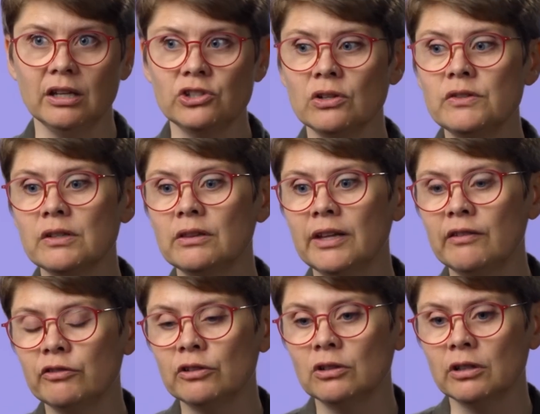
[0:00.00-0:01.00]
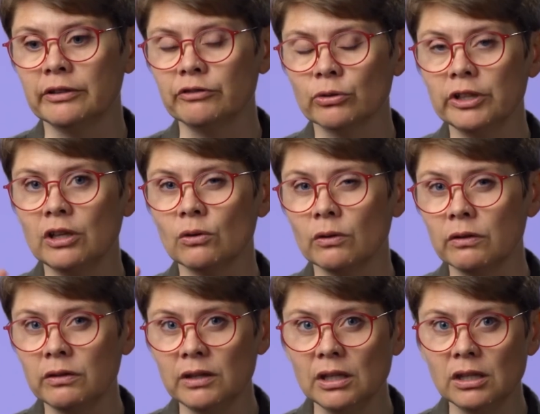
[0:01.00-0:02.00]
It shows a level of critical
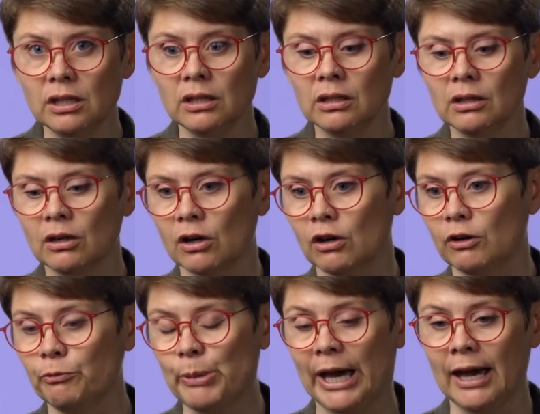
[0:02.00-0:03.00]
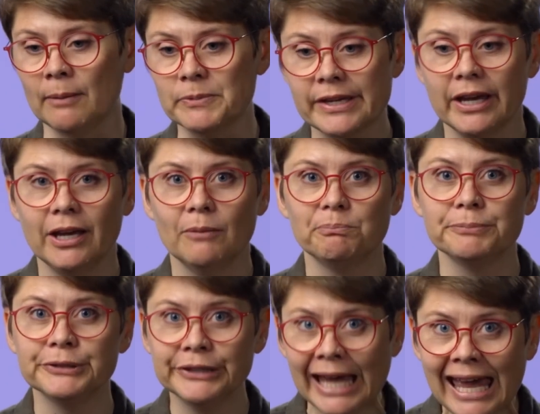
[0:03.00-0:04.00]
thinking, of perhaps
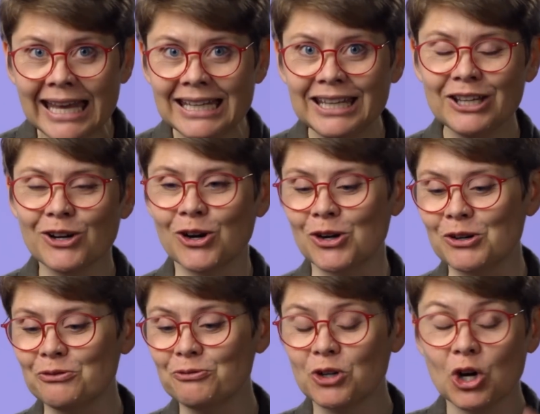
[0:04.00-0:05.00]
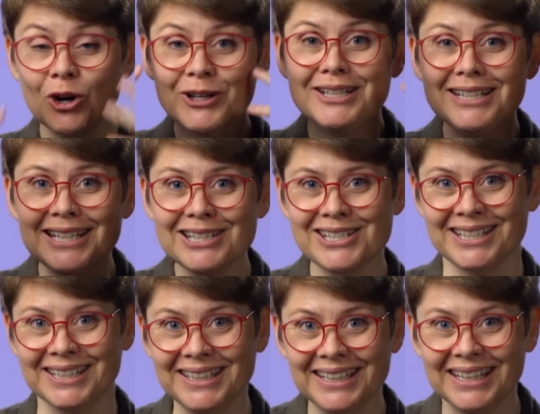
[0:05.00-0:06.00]
planning, of
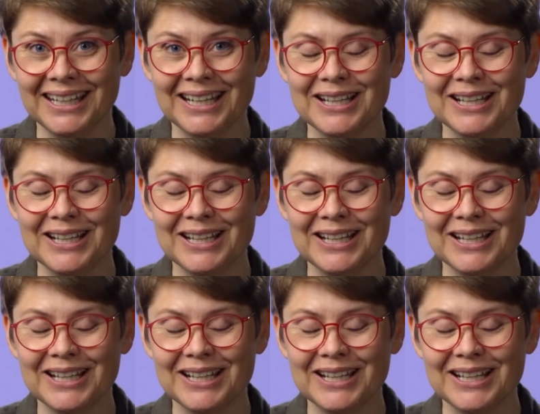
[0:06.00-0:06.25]
cognition